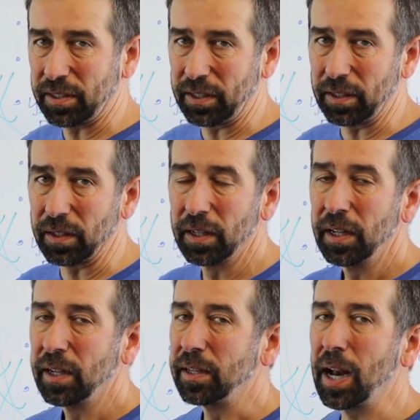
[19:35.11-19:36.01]
in here,
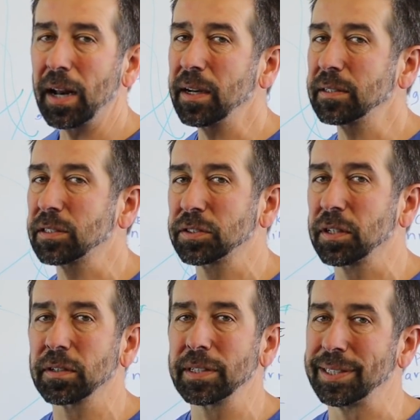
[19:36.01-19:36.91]
not
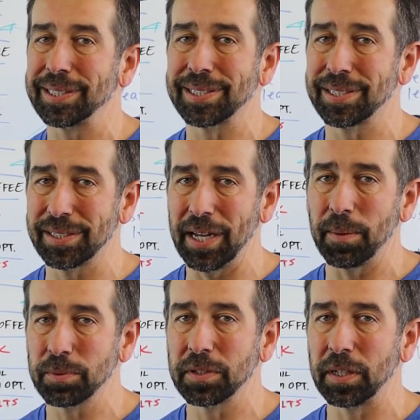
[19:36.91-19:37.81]
necessarily the
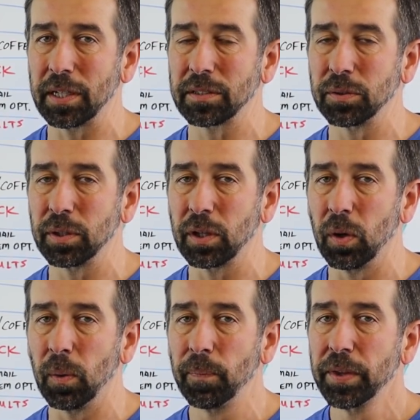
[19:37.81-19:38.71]
steps to get to a
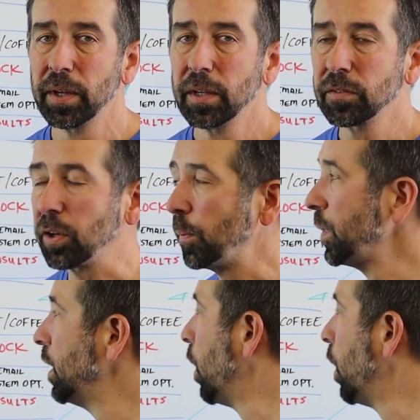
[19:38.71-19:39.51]
goal. So